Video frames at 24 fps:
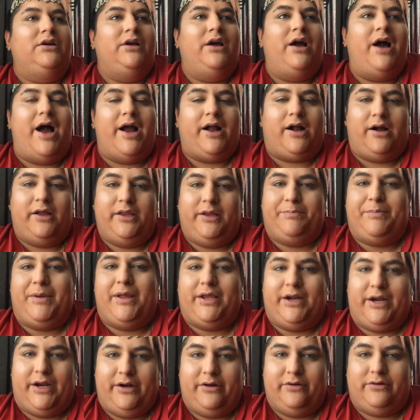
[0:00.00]
I called the
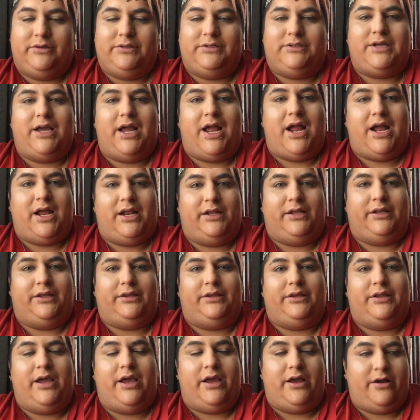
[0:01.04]
padrinos and
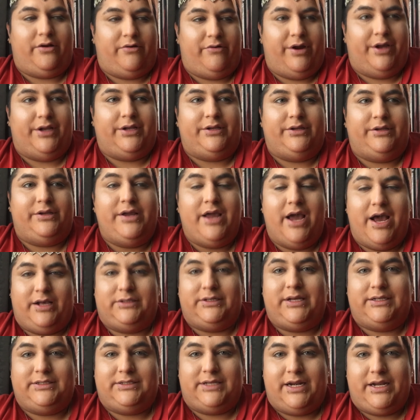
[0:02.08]
they agreed. Yes,
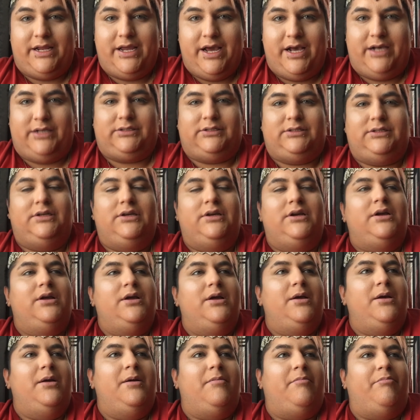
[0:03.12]
they said yes.
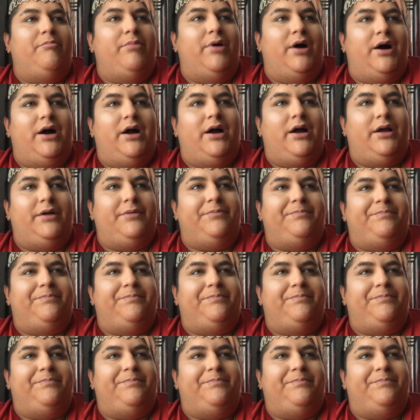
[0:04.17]
But